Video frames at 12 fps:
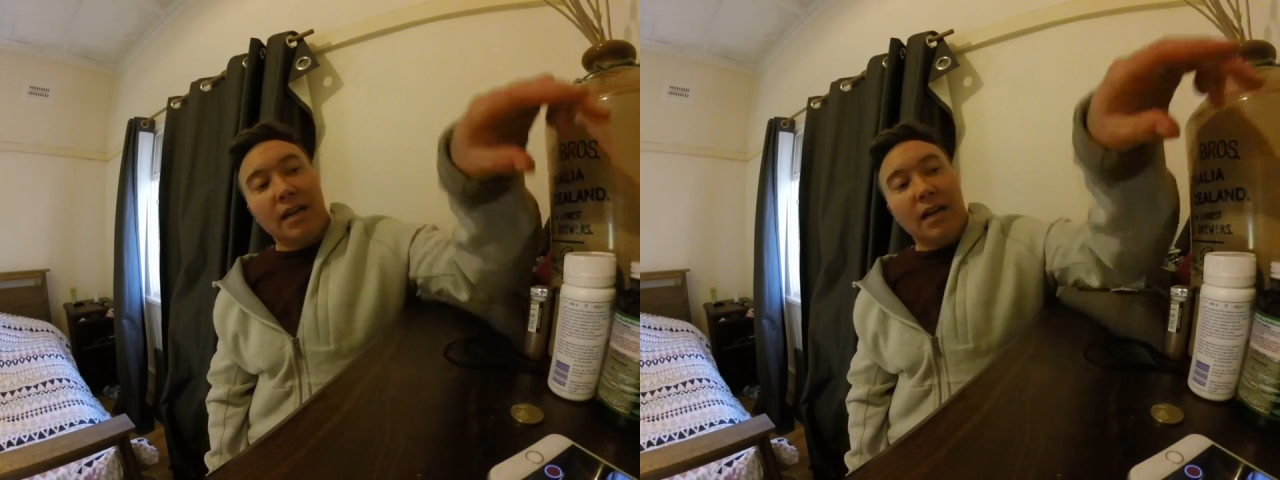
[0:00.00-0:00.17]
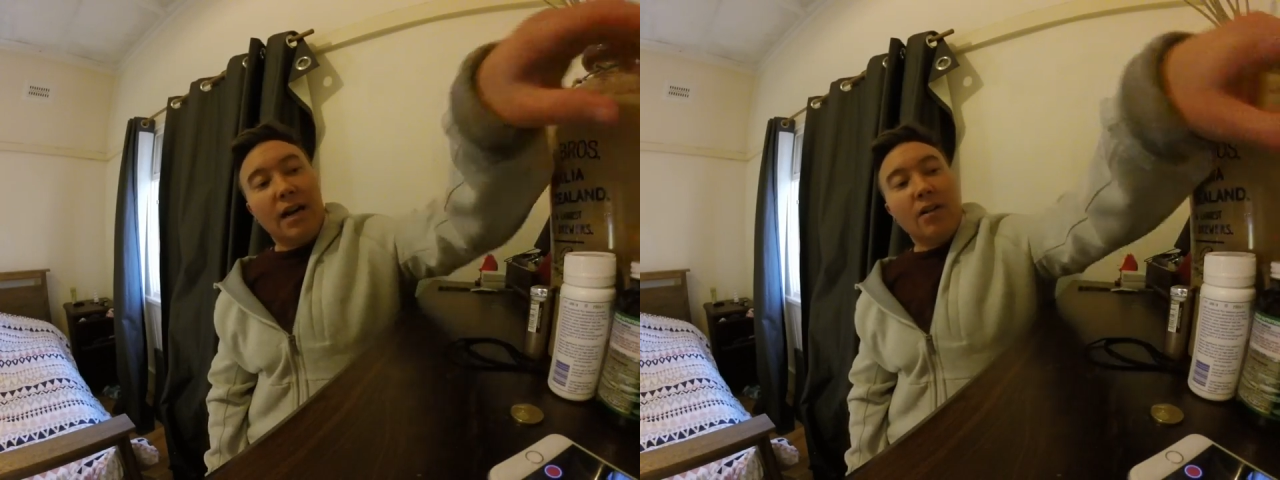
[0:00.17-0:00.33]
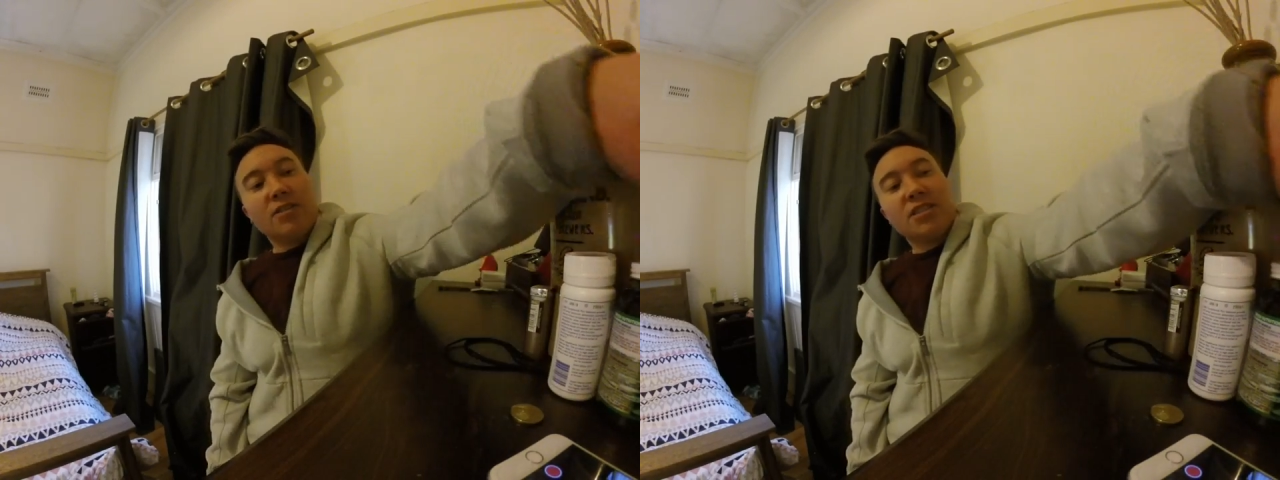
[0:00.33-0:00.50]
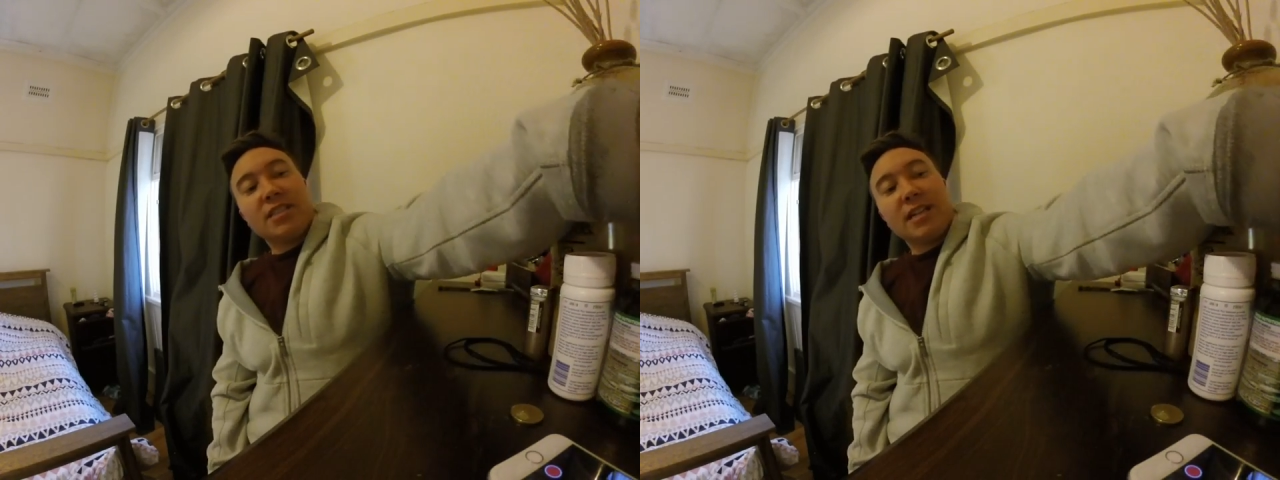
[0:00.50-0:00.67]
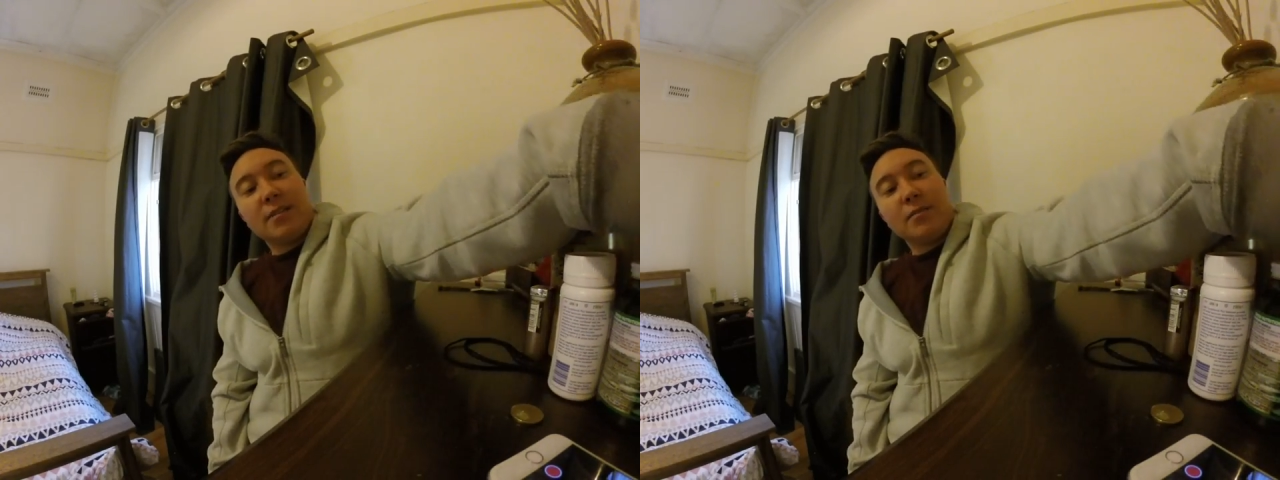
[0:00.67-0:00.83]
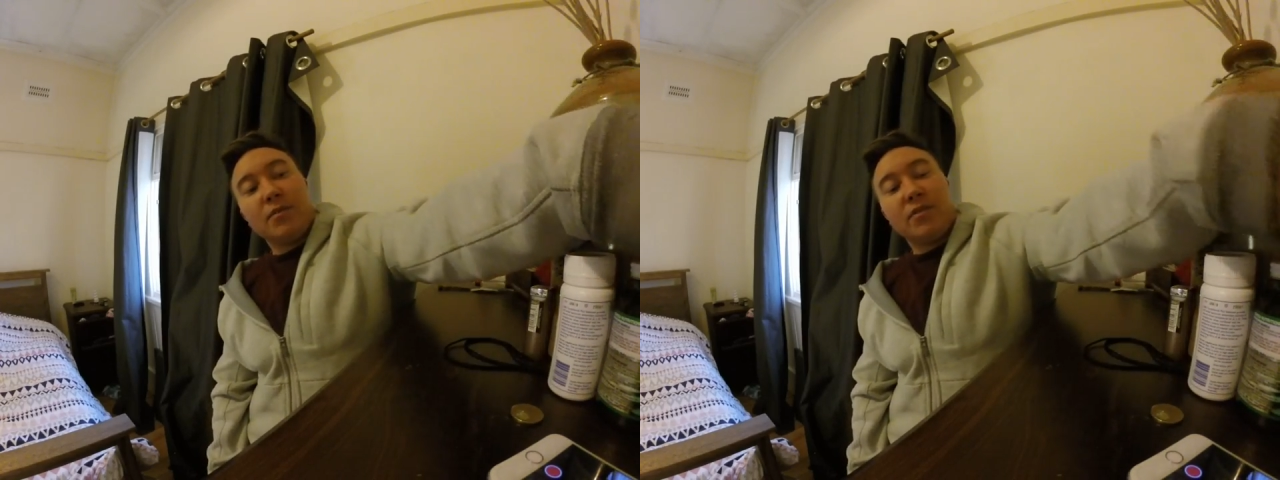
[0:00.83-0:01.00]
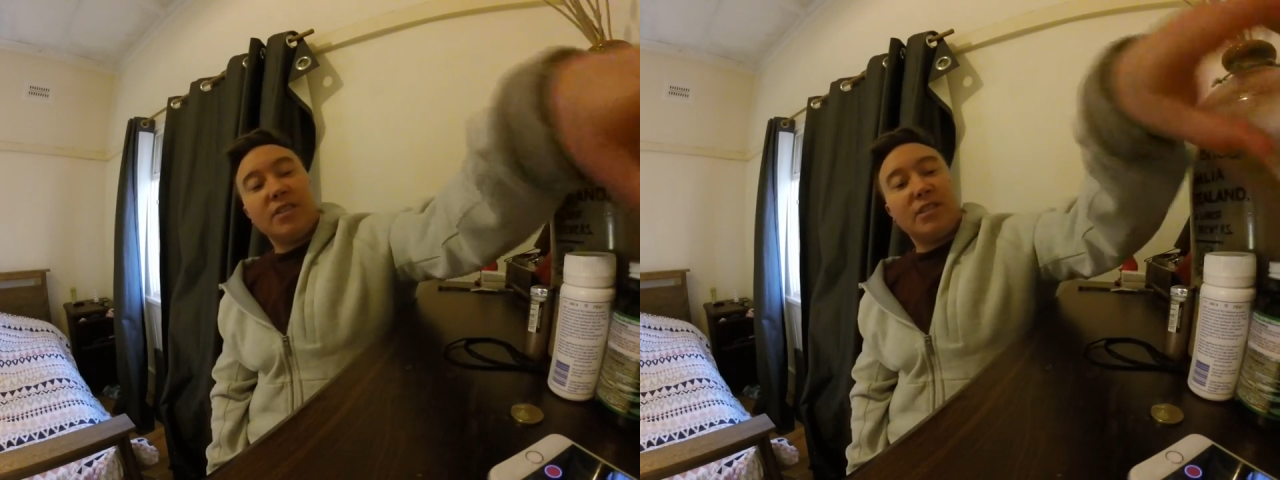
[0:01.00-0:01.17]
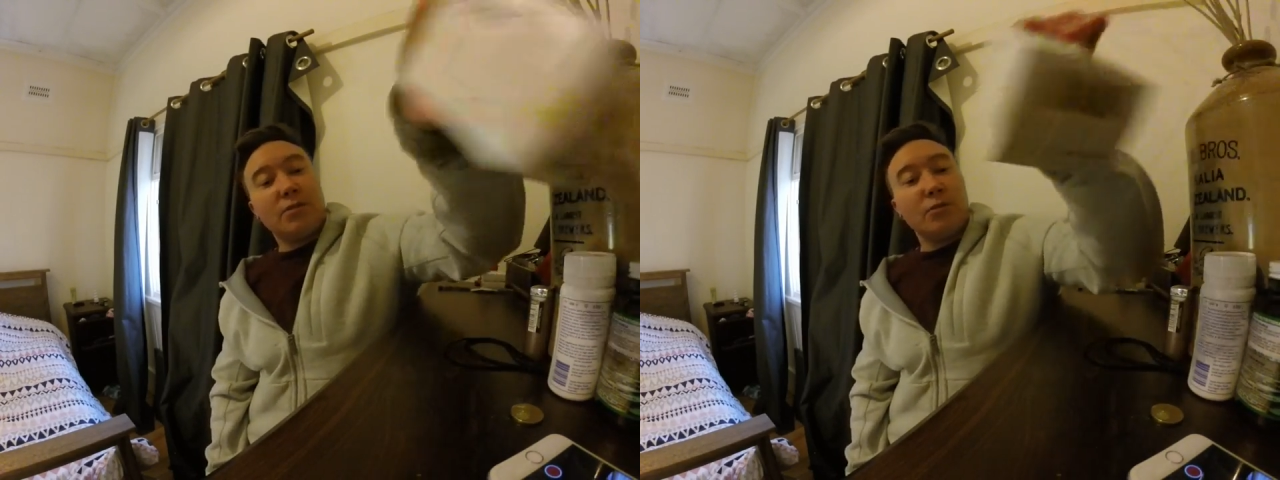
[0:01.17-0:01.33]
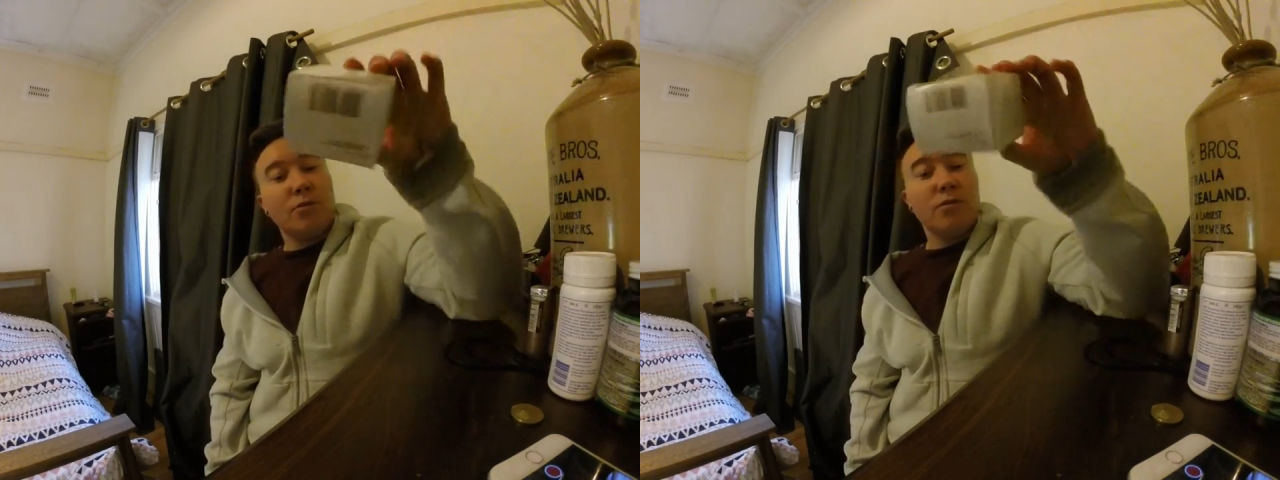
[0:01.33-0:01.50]
I also take milk
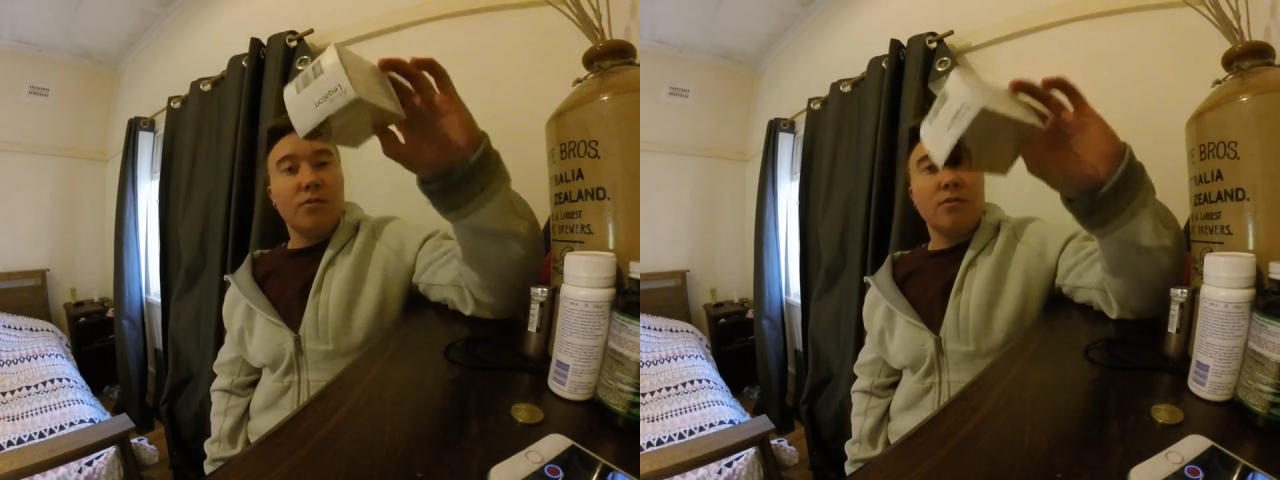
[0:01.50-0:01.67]
thistle.